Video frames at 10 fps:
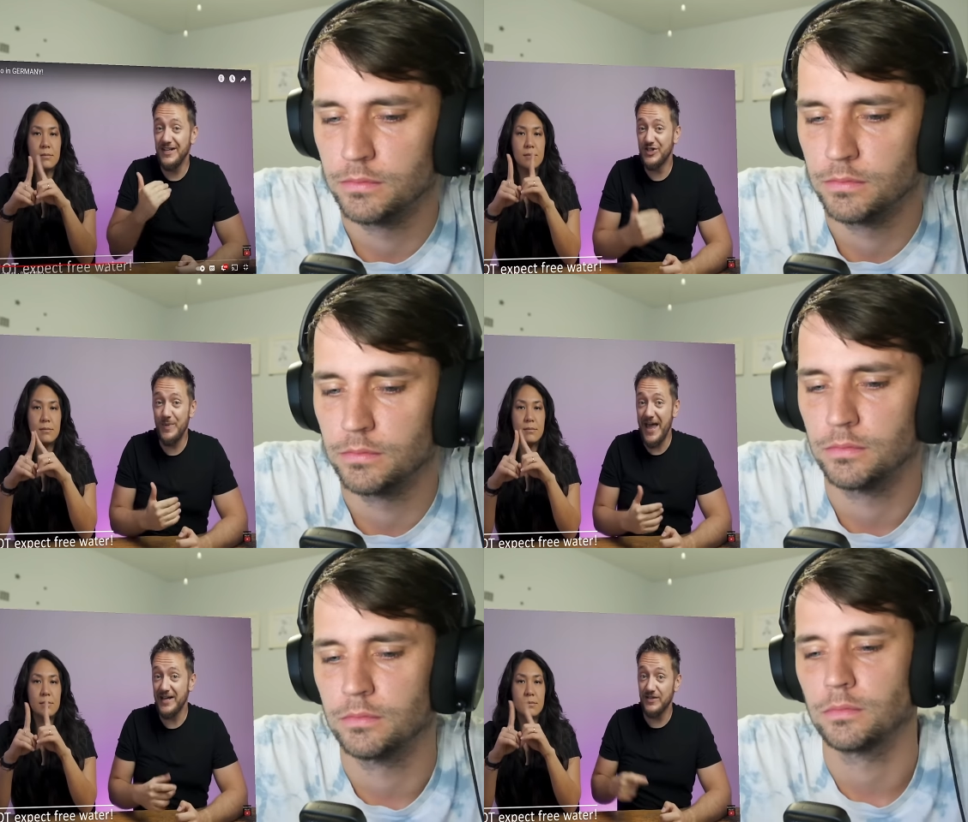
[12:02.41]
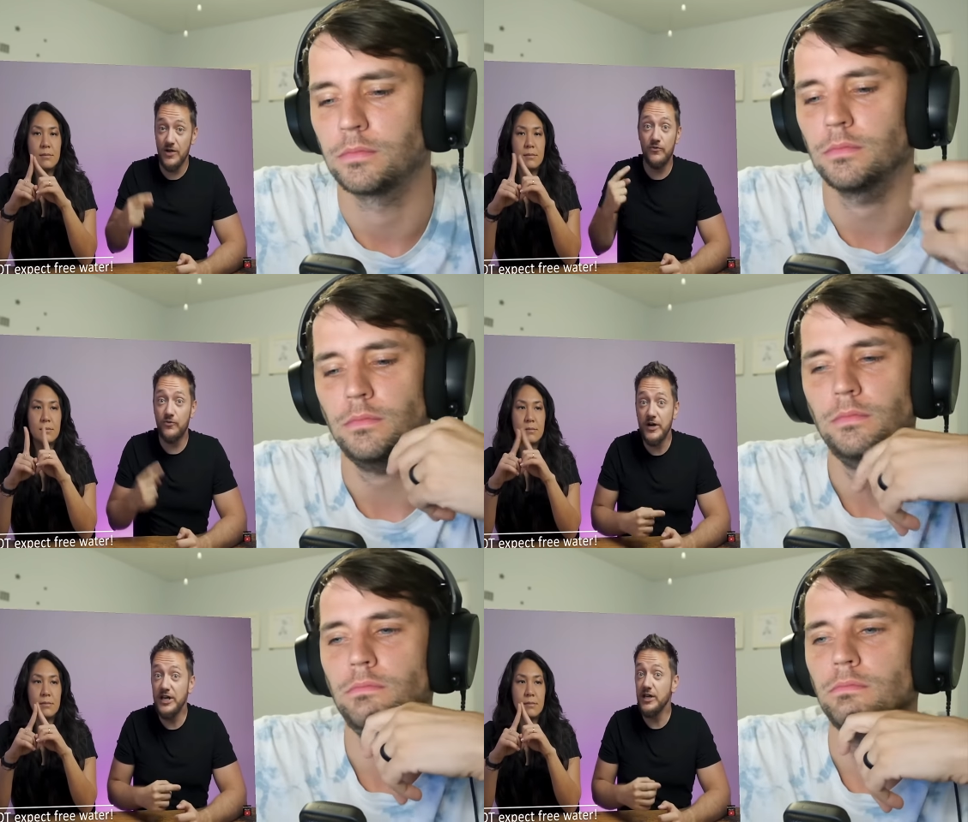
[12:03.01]
Speaker 1: expect
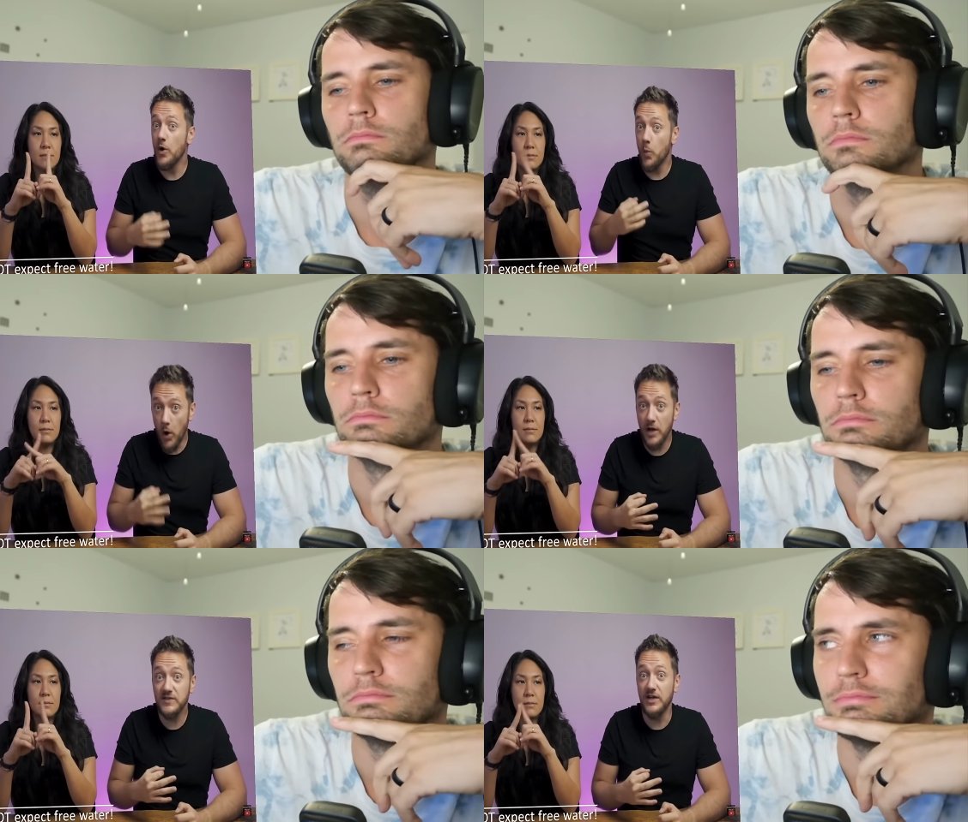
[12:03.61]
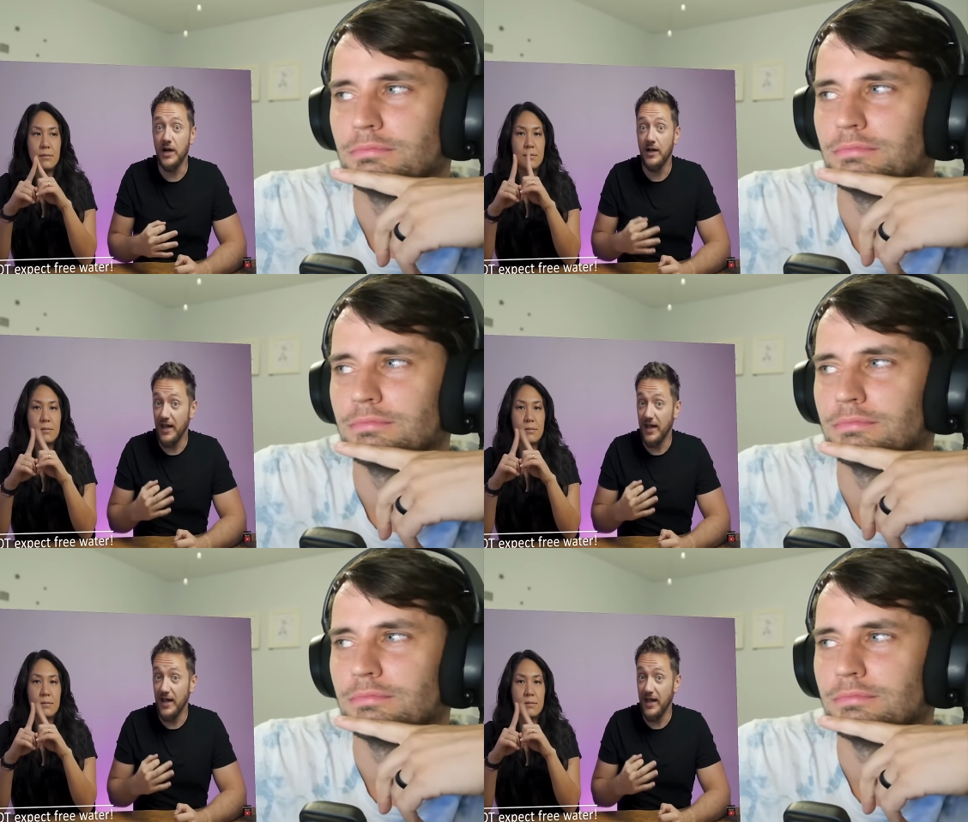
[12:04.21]
free water